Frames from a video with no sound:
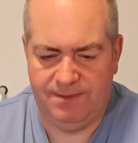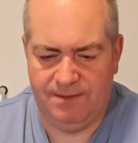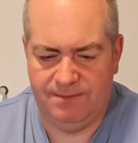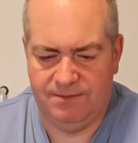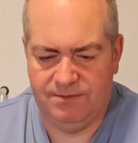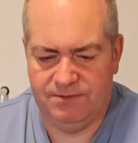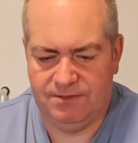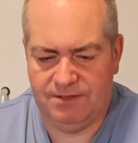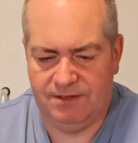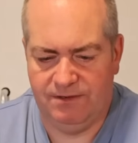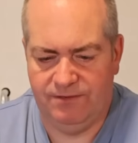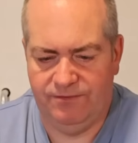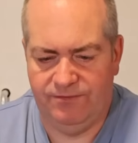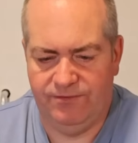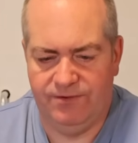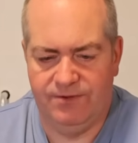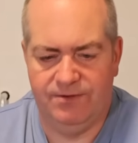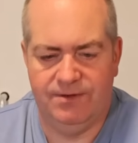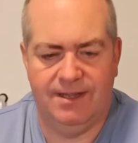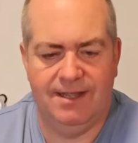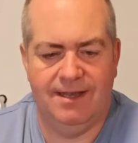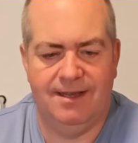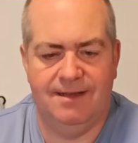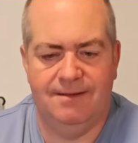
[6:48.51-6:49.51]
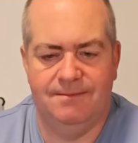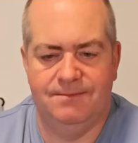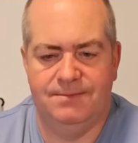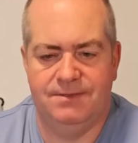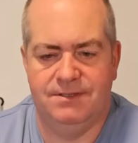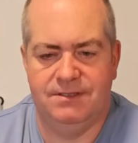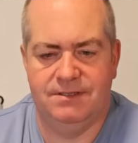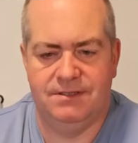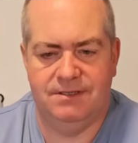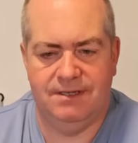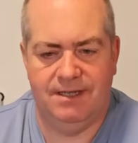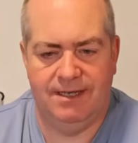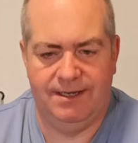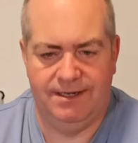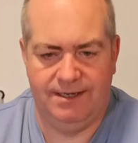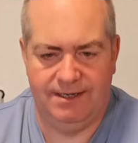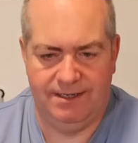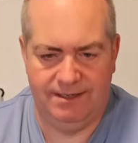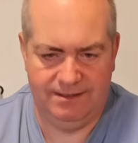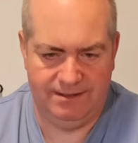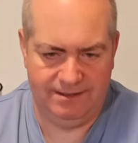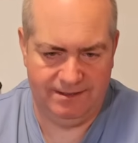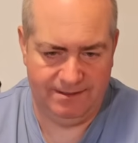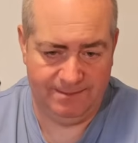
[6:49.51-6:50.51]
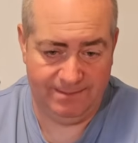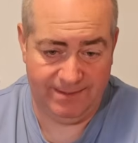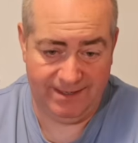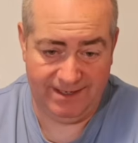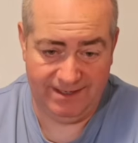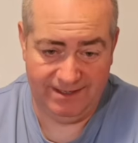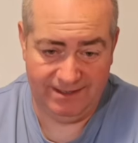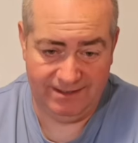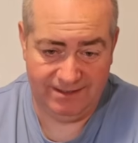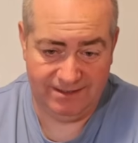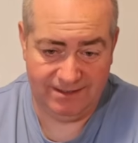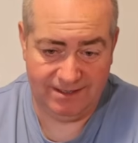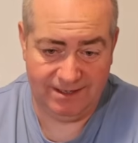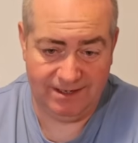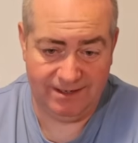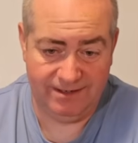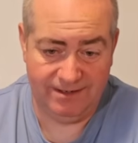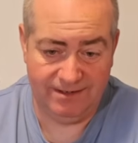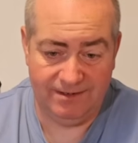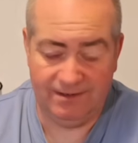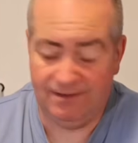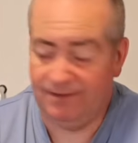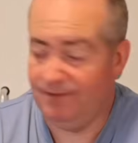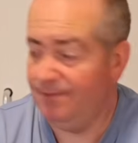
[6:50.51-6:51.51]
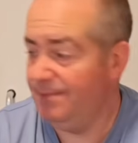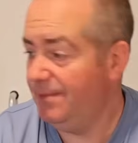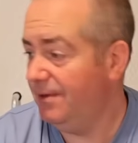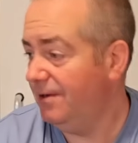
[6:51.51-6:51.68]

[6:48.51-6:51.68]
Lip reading: bubbles go through the gaps and then the blades cut it off,